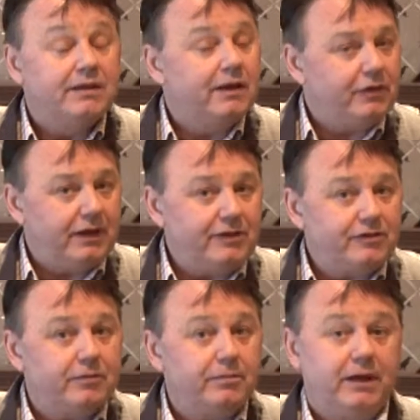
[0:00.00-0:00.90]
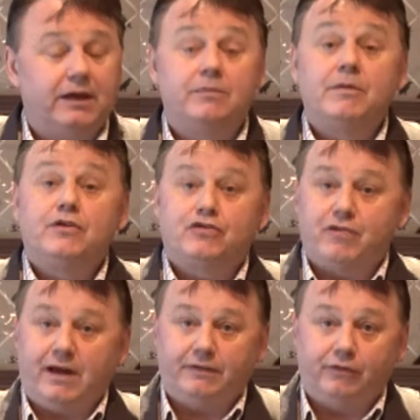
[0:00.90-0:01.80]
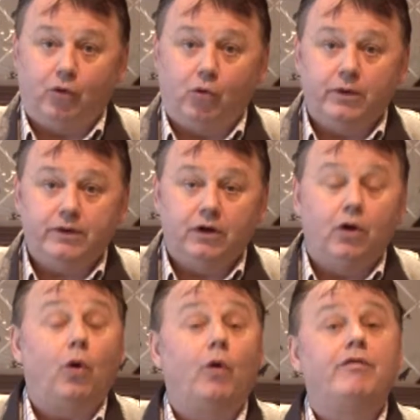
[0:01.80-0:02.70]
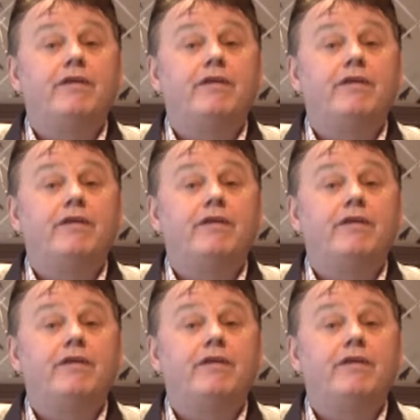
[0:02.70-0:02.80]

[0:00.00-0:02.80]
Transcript: Now, these can be straightforward or